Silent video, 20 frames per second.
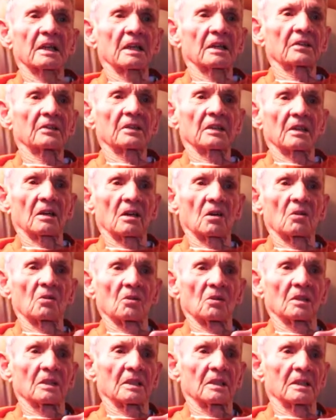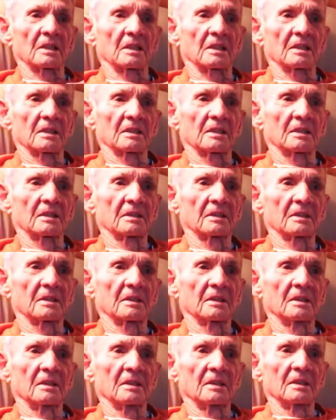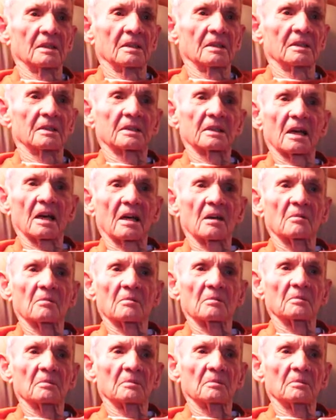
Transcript: kissy, holy. I understand. Type